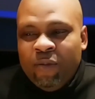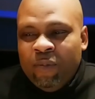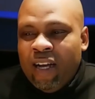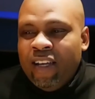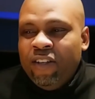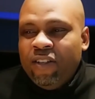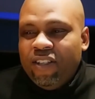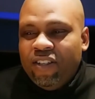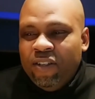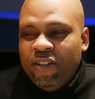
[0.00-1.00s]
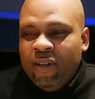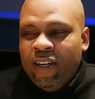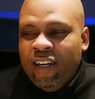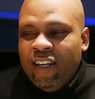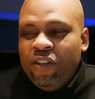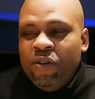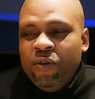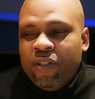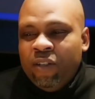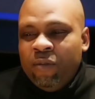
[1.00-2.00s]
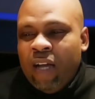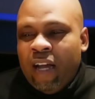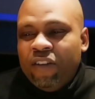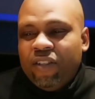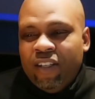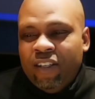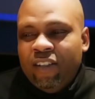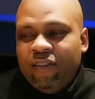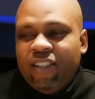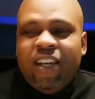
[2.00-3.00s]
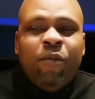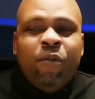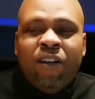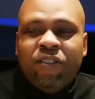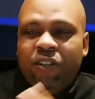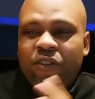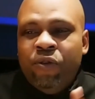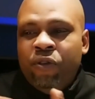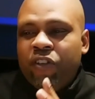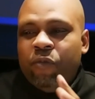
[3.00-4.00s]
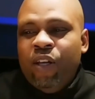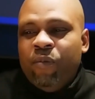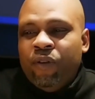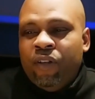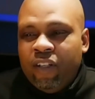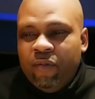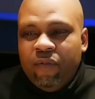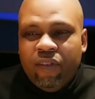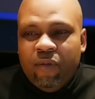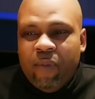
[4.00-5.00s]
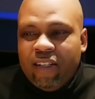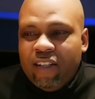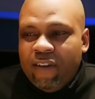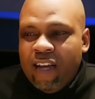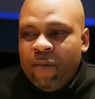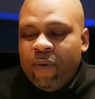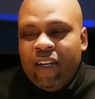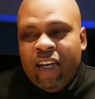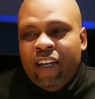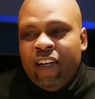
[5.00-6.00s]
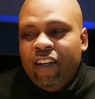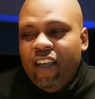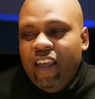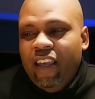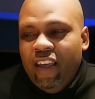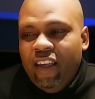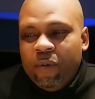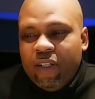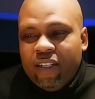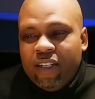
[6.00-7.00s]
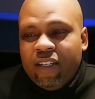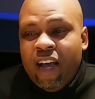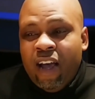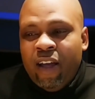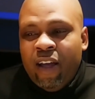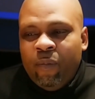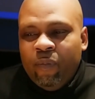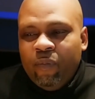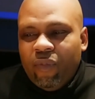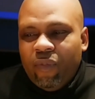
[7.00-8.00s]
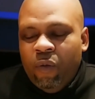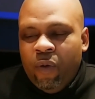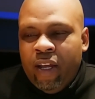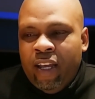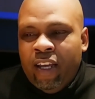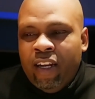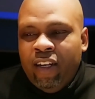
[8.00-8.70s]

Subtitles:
I used to use them. I used to send them out to crews of people to make stuff happen. And there was a time when